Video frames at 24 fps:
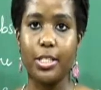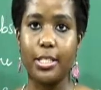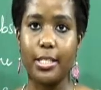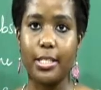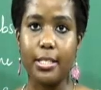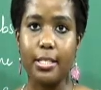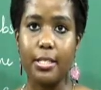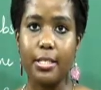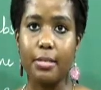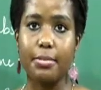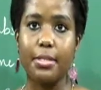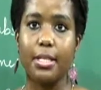
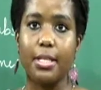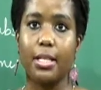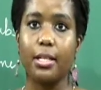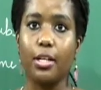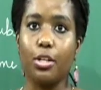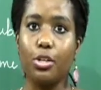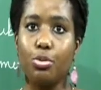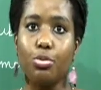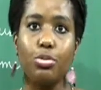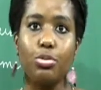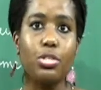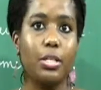systems that are
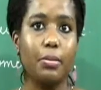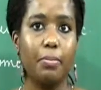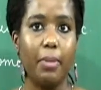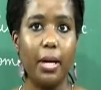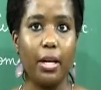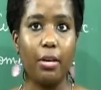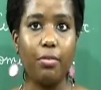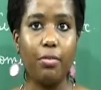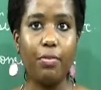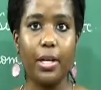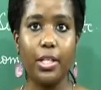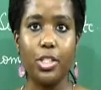used in
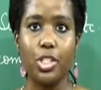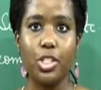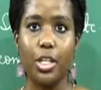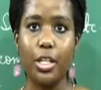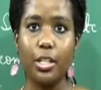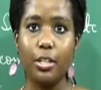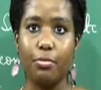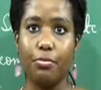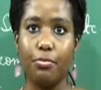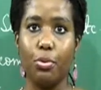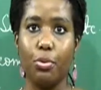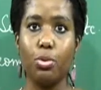
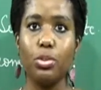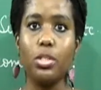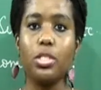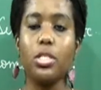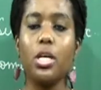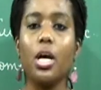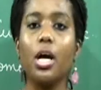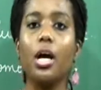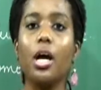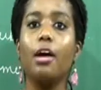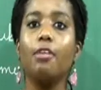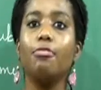manufacturing the phones
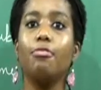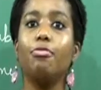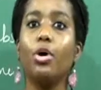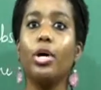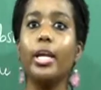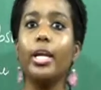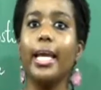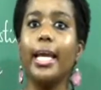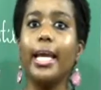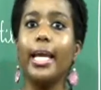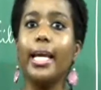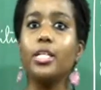
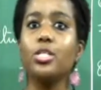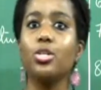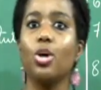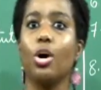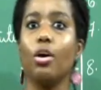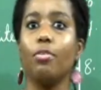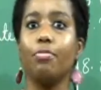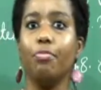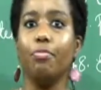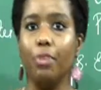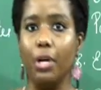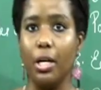for ease
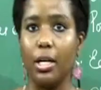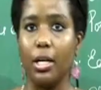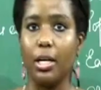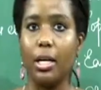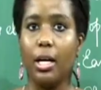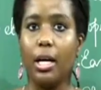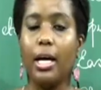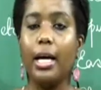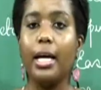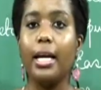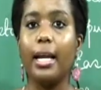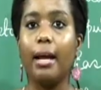of work.
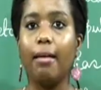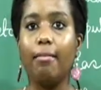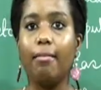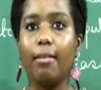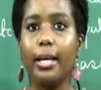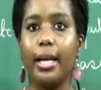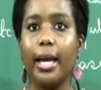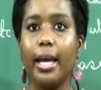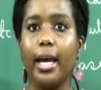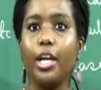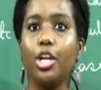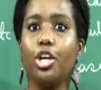Now
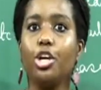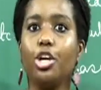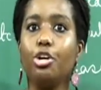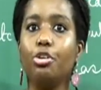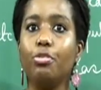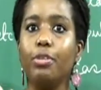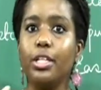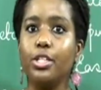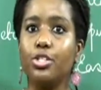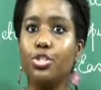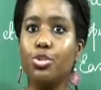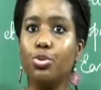again, you
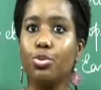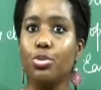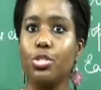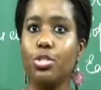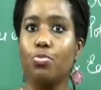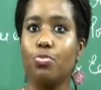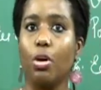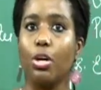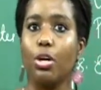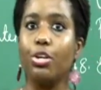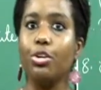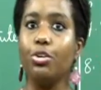will
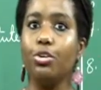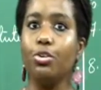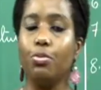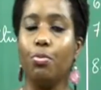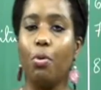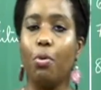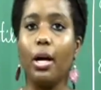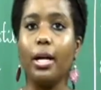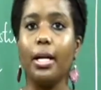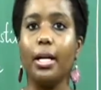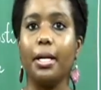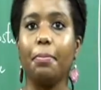choose what you
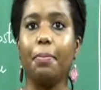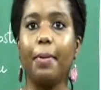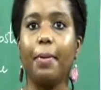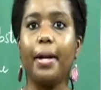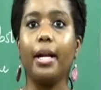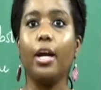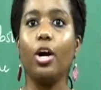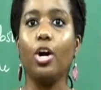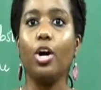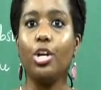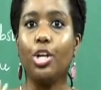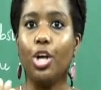want
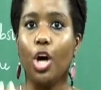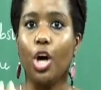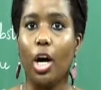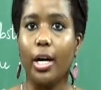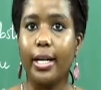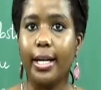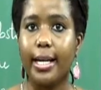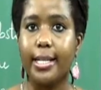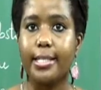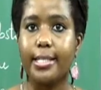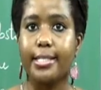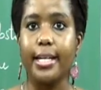depending on
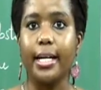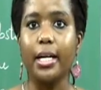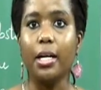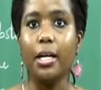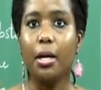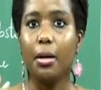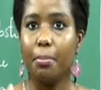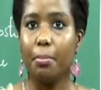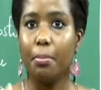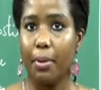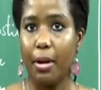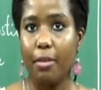your taste and
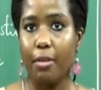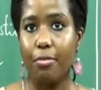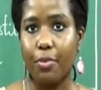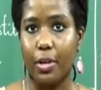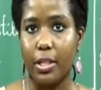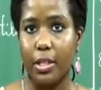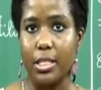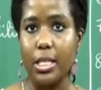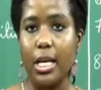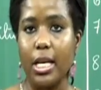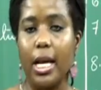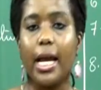
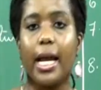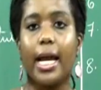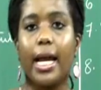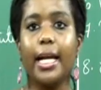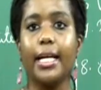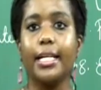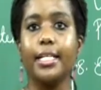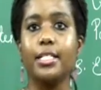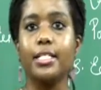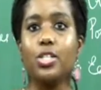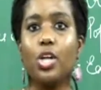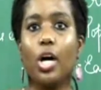preference.
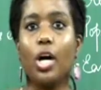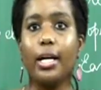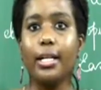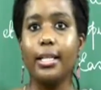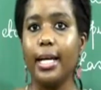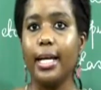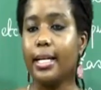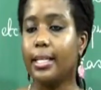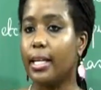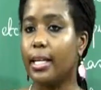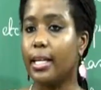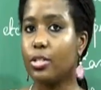It is
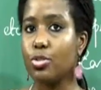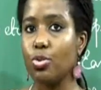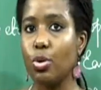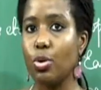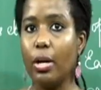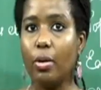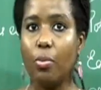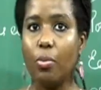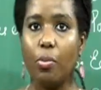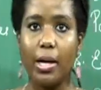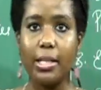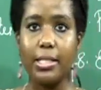not that there is
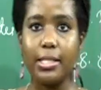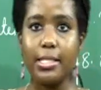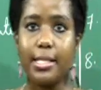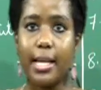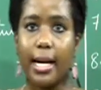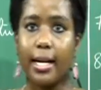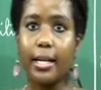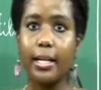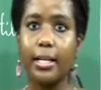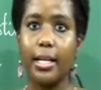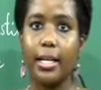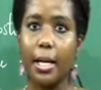only one
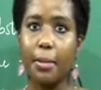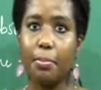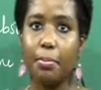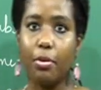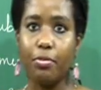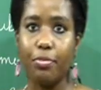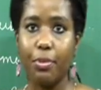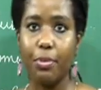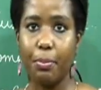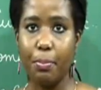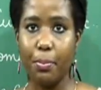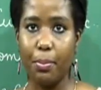standard type
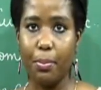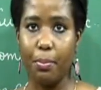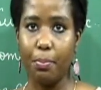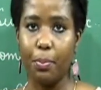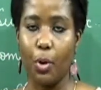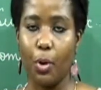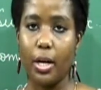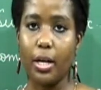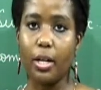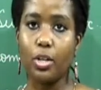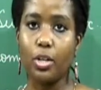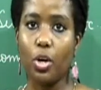of a
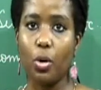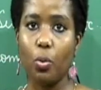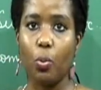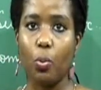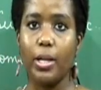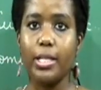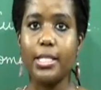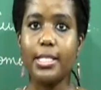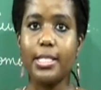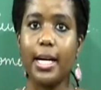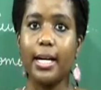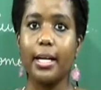product or
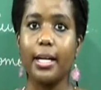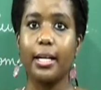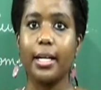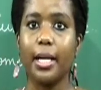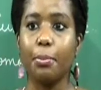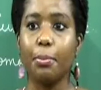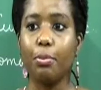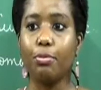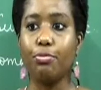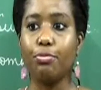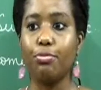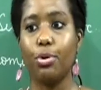one standard
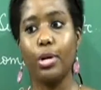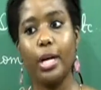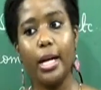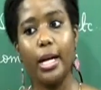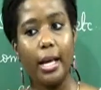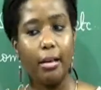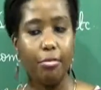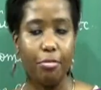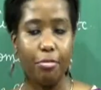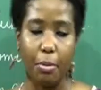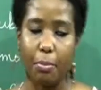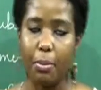type of phone
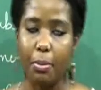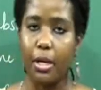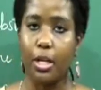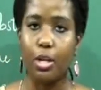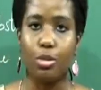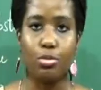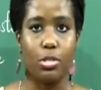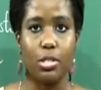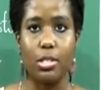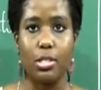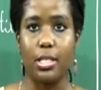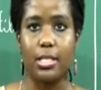and everybody
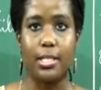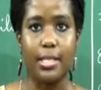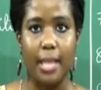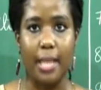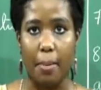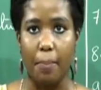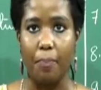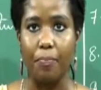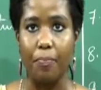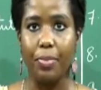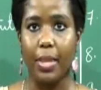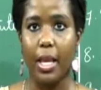uses the
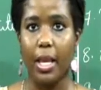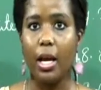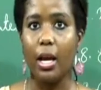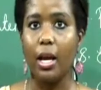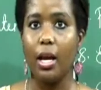same,